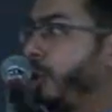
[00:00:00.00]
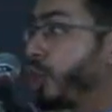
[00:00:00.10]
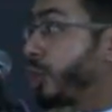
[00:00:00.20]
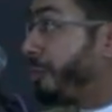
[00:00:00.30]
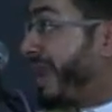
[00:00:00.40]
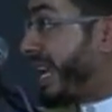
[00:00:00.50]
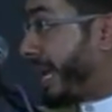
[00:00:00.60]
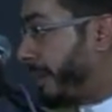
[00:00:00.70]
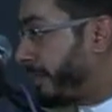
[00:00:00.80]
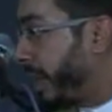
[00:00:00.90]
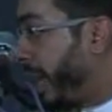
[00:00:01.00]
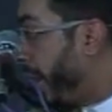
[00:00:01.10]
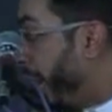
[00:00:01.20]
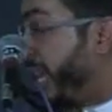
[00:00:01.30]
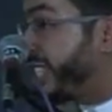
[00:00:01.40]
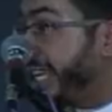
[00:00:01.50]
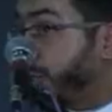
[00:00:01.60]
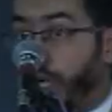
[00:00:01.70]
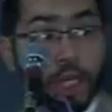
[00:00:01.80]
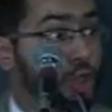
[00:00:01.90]
how you speak."
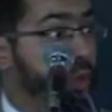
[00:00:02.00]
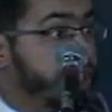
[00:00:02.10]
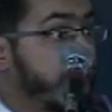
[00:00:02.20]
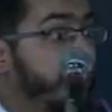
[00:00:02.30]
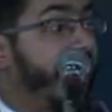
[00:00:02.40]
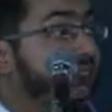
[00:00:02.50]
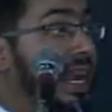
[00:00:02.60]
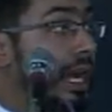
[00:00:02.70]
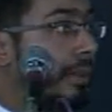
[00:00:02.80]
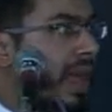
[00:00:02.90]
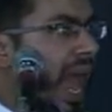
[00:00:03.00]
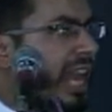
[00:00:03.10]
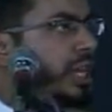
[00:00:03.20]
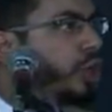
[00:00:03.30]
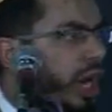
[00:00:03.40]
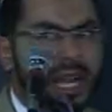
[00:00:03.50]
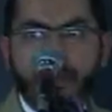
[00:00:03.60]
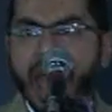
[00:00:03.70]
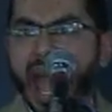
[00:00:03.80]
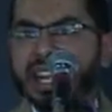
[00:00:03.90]
Yazid got into a state of anger and he got
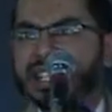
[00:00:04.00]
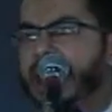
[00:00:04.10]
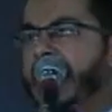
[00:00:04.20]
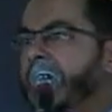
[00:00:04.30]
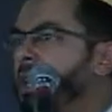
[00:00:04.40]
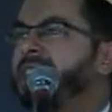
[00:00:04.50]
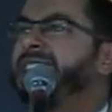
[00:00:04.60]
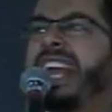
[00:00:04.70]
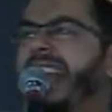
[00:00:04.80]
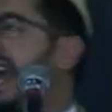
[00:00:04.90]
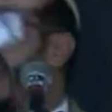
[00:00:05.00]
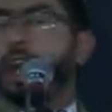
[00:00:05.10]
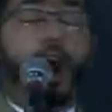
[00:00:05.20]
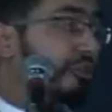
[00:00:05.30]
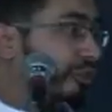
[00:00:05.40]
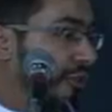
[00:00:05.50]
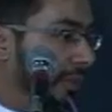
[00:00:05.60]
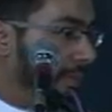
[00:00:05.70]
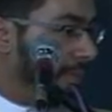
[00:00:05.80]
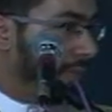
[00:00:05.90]
up and he said, "Take her head off.
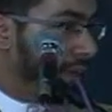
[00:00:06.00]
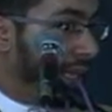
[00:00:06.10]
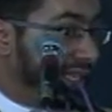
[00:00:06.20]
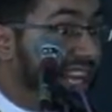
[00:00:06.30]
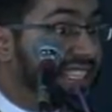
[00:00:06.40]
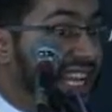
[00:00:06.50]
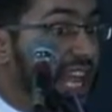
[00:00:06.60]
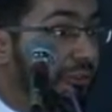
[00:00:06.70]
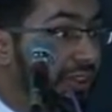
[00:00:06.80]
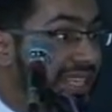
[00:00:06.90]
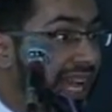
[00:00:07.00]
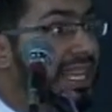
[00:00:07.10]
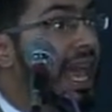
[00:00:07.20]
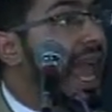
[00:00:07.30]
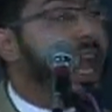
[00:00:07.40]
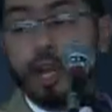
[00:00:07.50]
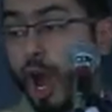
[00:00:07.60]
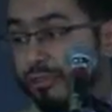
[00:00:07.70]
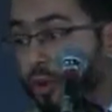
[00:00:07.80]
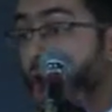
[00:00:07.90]
Take Sayyida Fizza's head
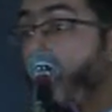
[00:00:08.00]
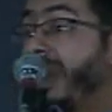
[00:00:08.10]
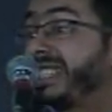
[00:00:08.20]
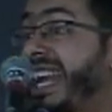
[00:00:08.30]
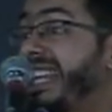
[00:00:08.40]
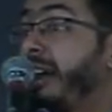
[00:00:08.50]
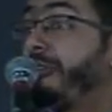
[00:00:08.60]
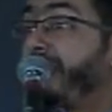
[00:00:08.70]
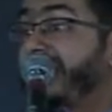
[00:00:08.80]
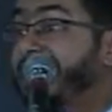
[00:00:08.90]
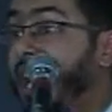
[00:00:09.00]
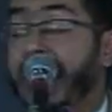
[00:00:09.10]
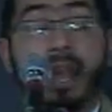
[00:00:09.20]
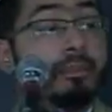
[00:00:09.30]
off." When Sayyida Fizza